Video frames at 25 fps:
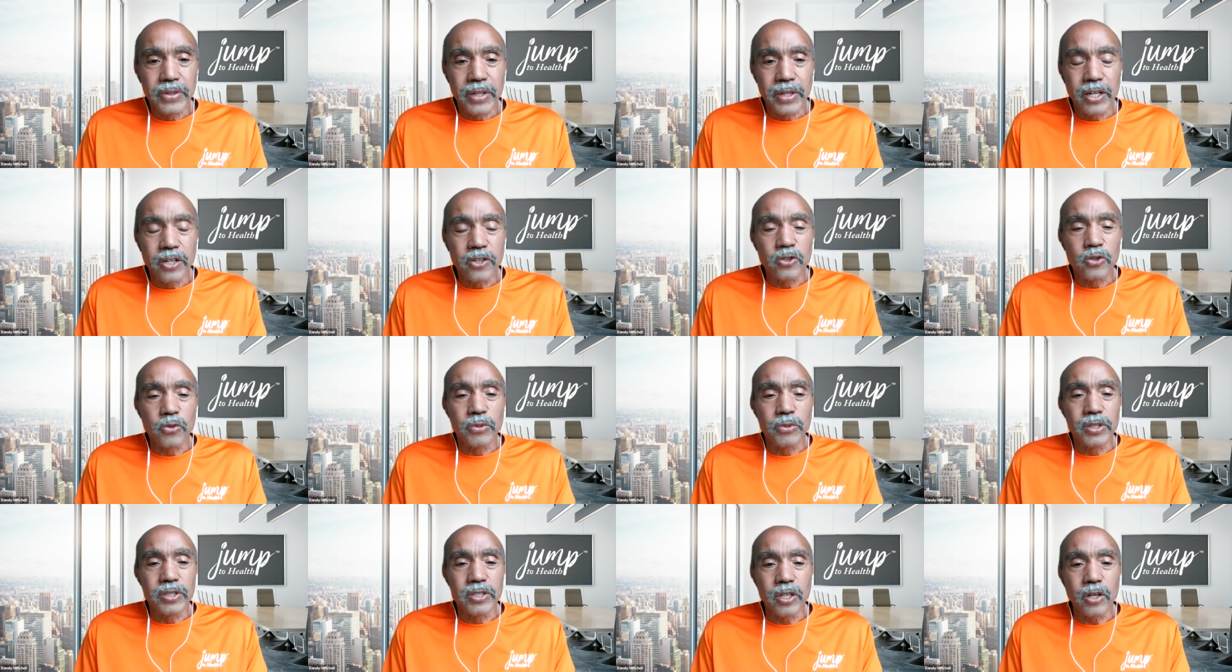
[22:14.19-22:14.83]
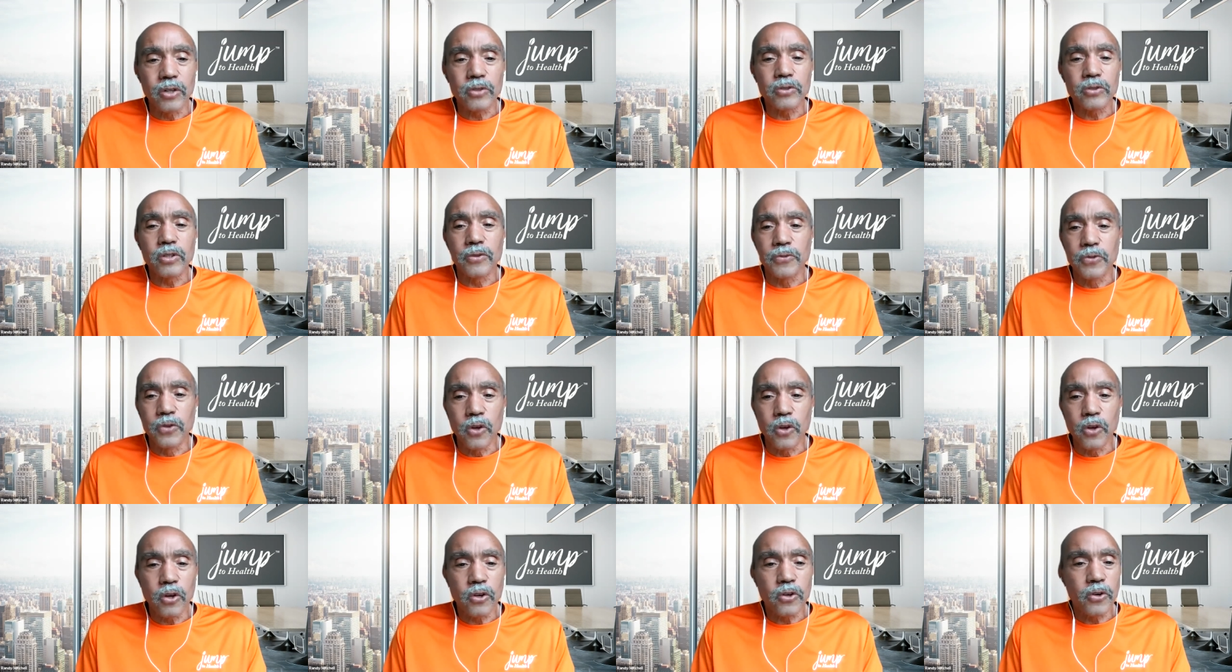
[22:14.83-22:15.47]
It is a result
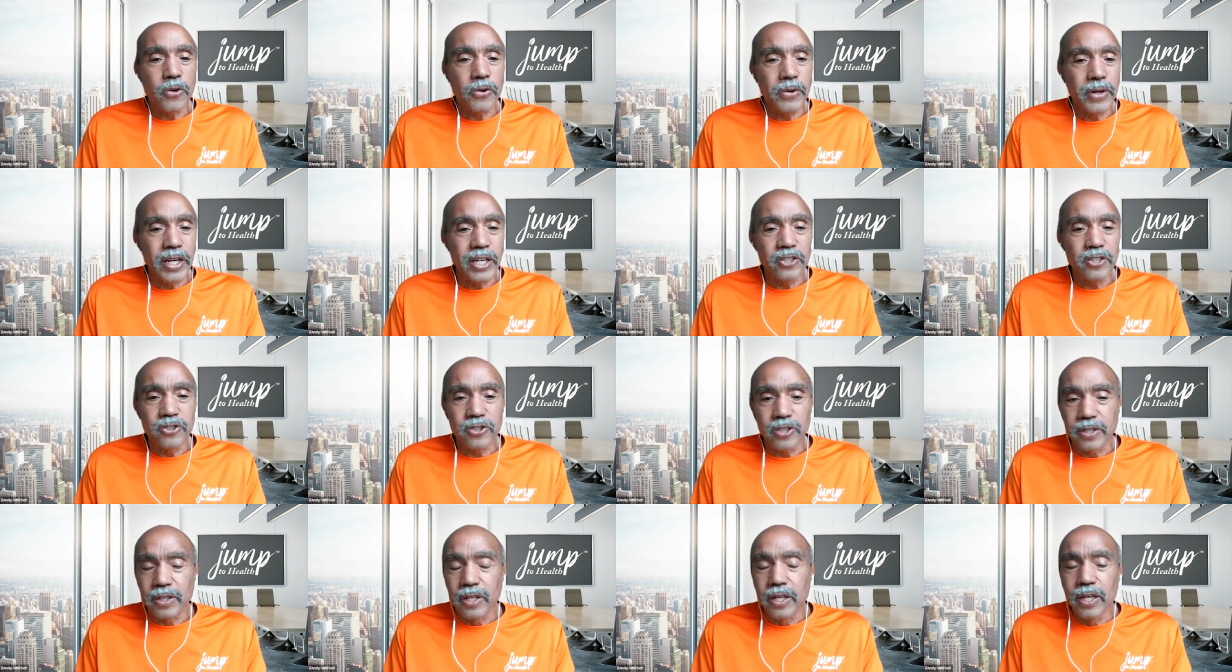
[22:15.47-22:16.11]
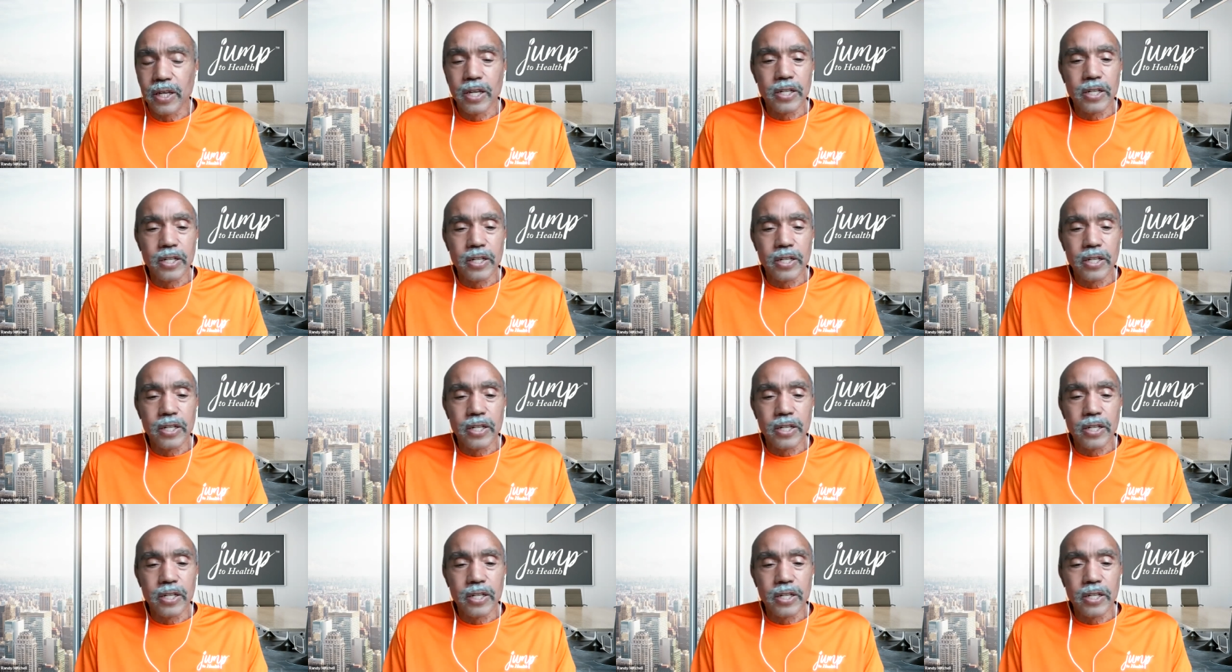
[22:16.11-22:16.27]
of your creation,